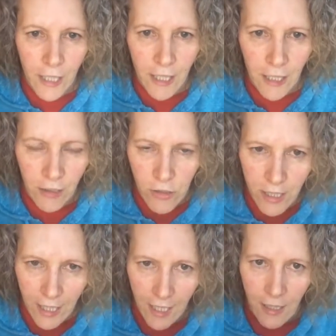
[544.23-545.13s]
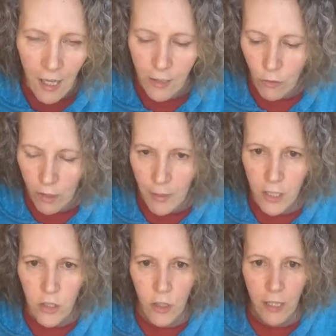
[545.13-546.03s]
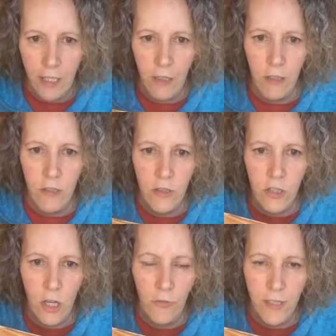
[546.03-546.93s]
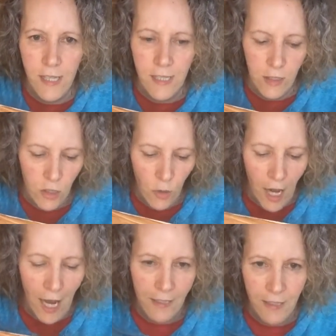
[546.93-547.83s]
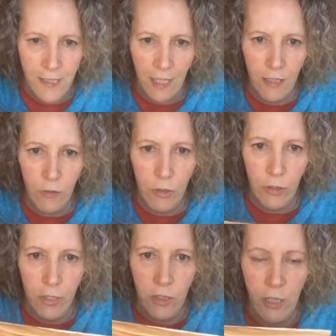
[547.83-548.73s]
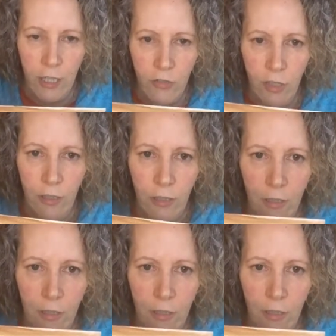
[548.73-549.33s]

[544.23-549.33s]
heat it, use a heat gun, you want to make sure that your surface isn't too hot because that could ruin your transfer.